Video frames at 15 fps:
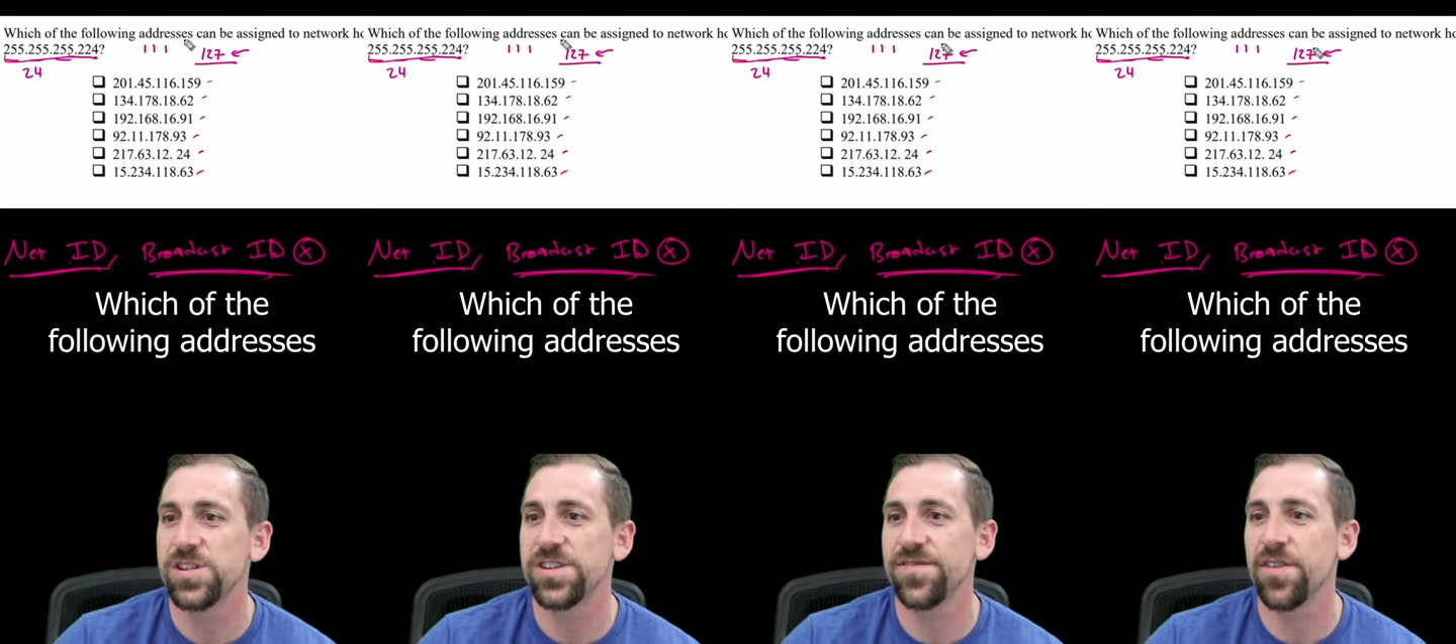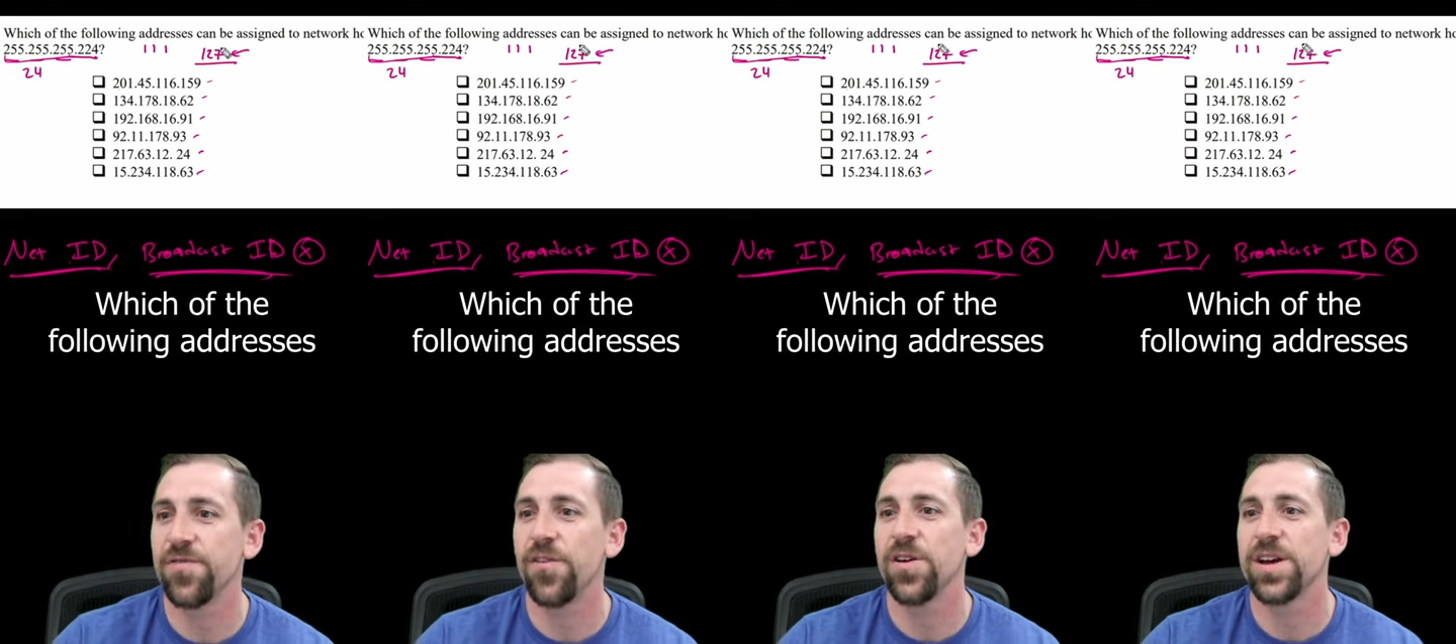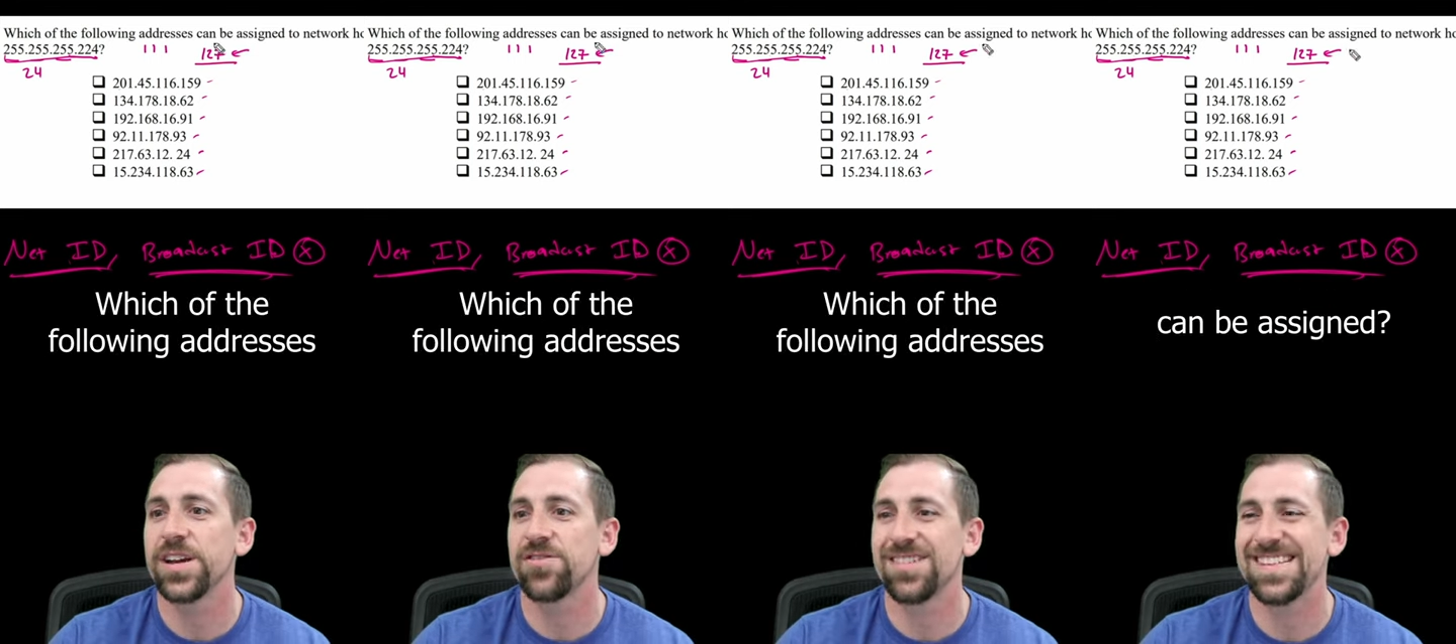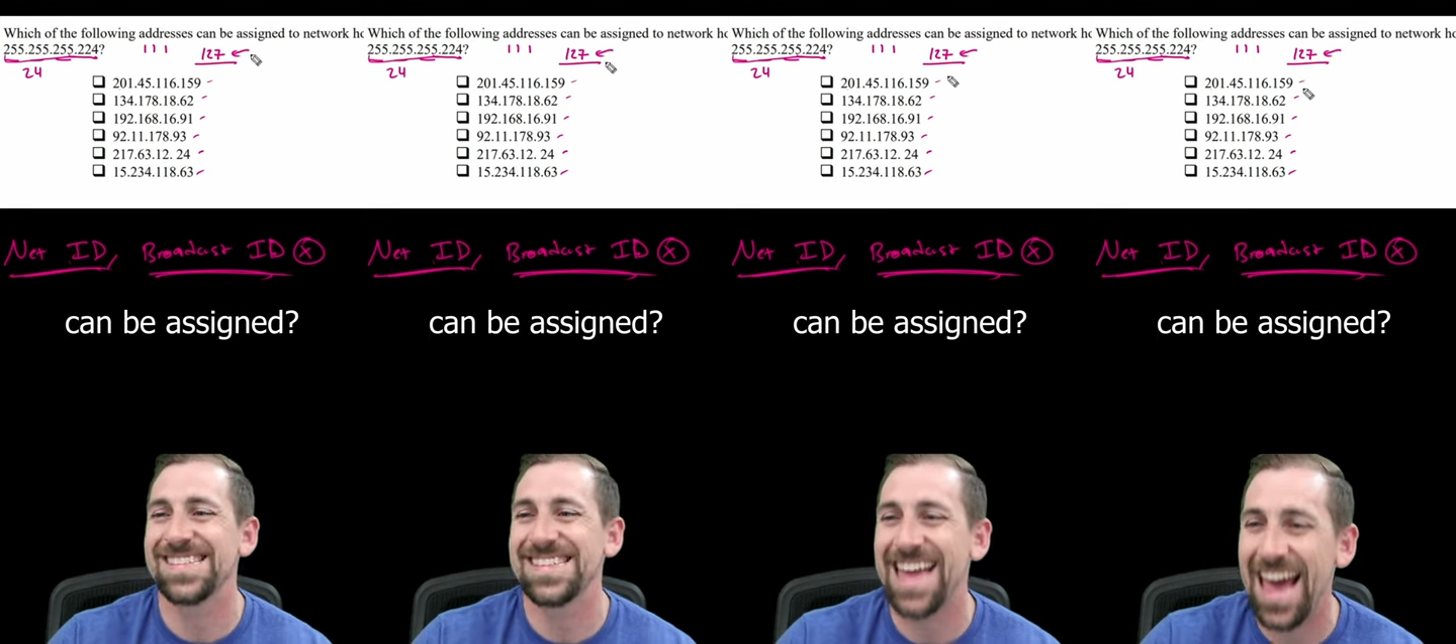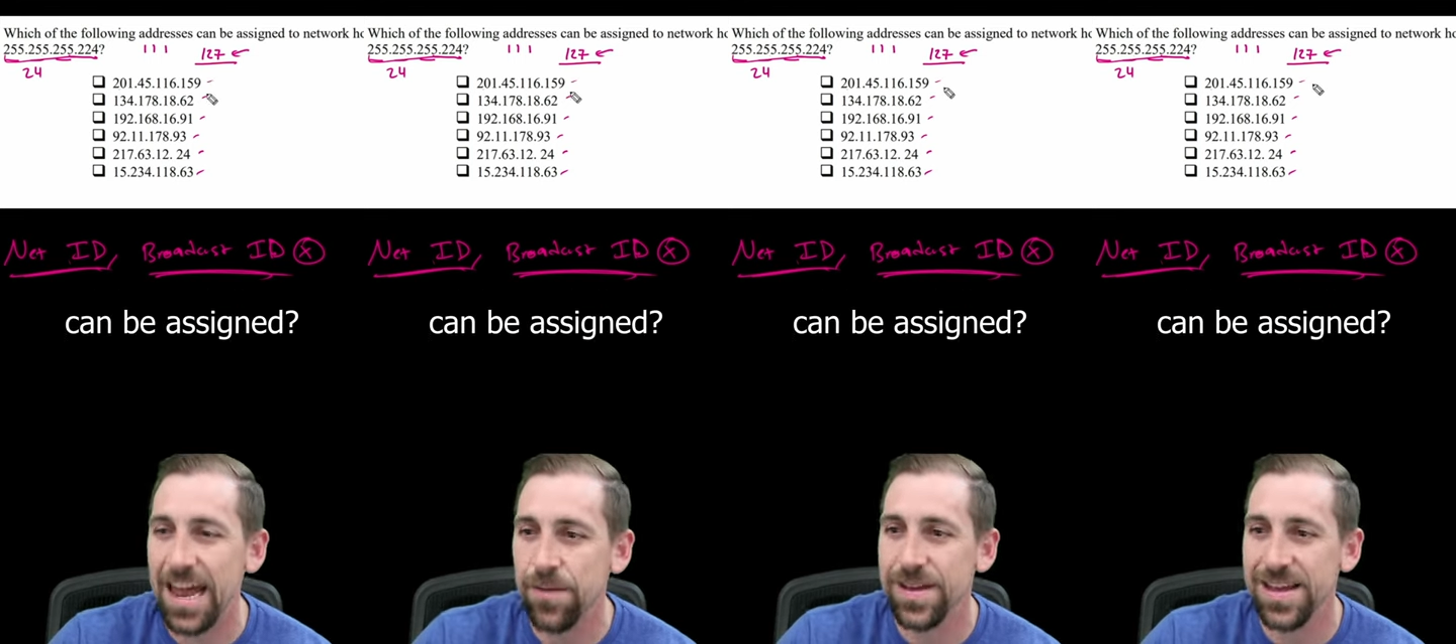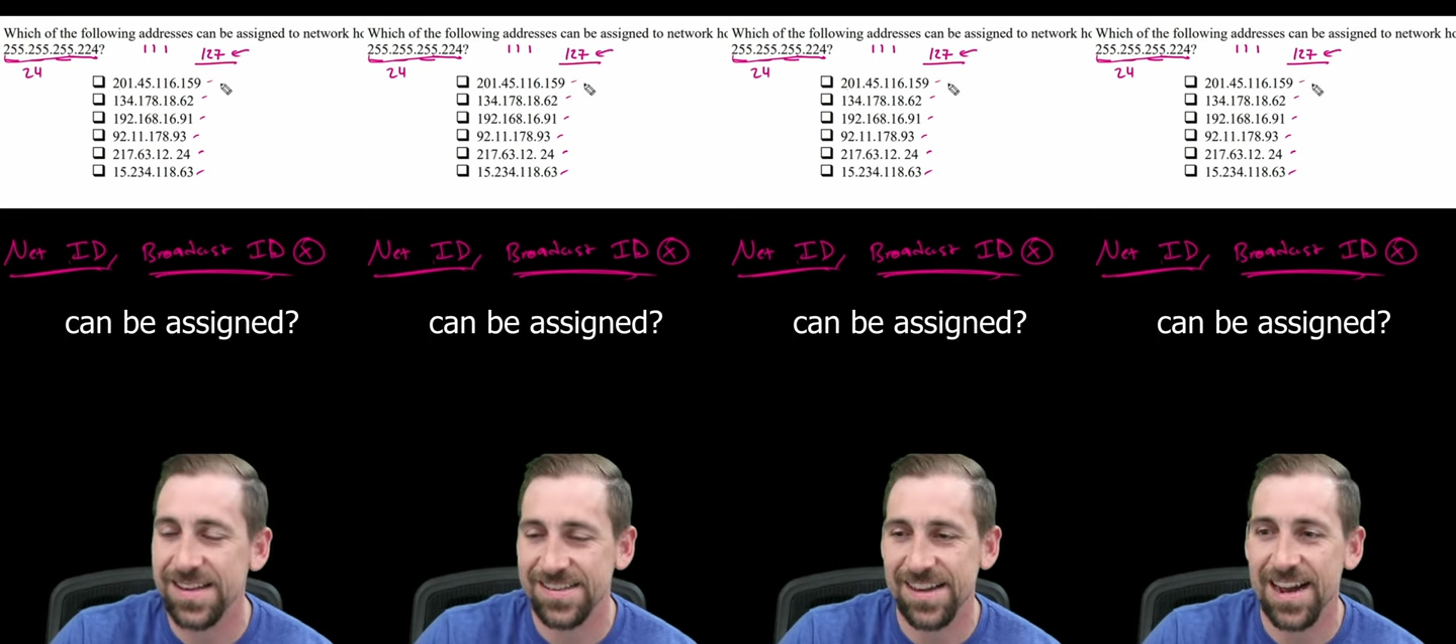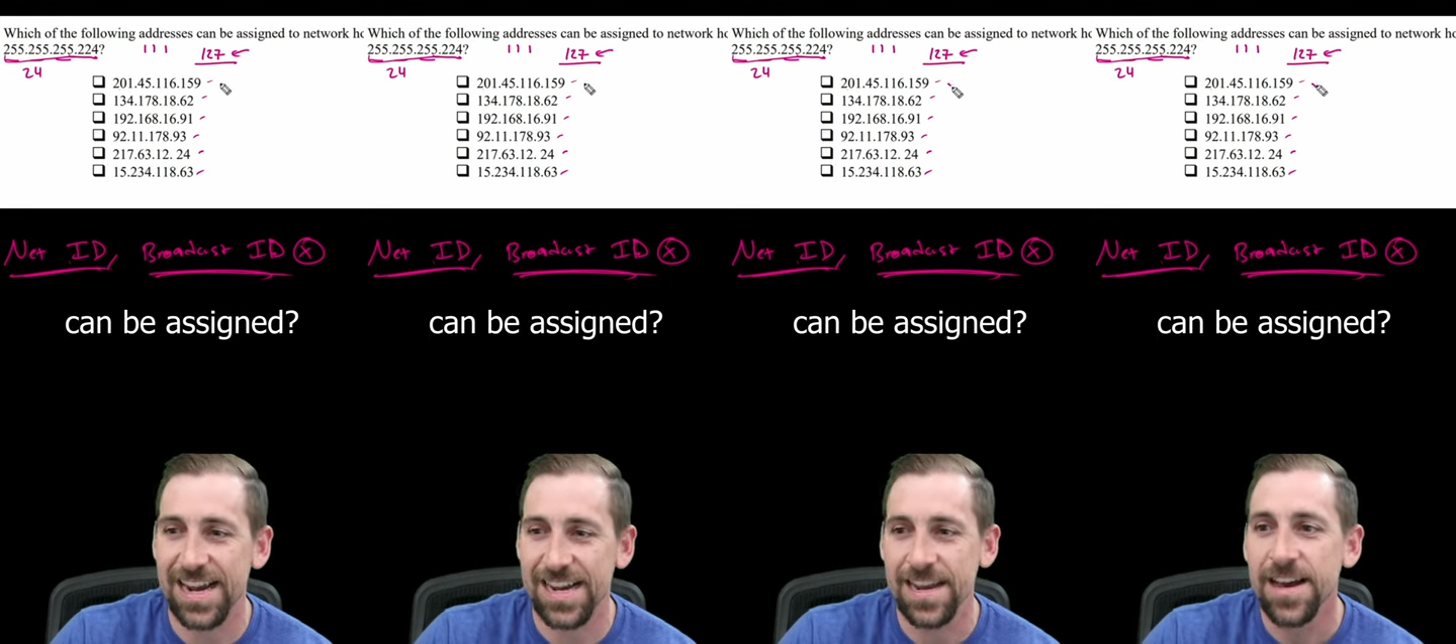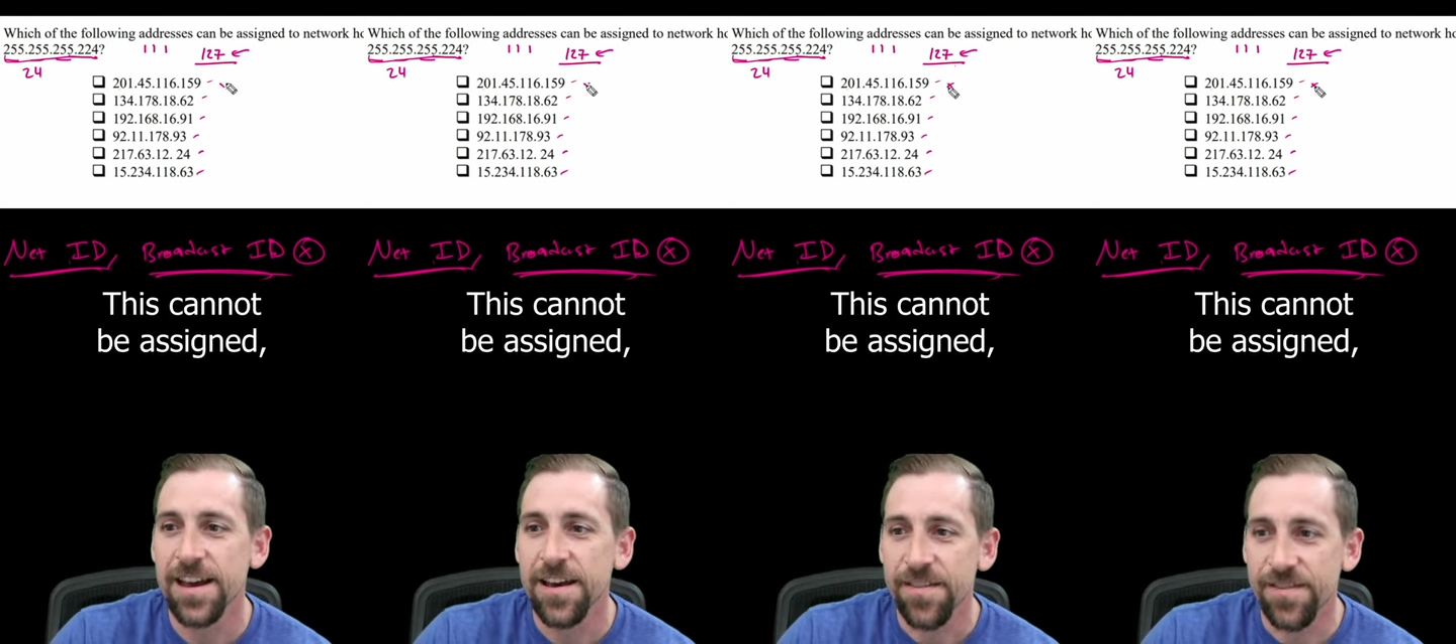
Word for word: Which of the following addresses can be assigned?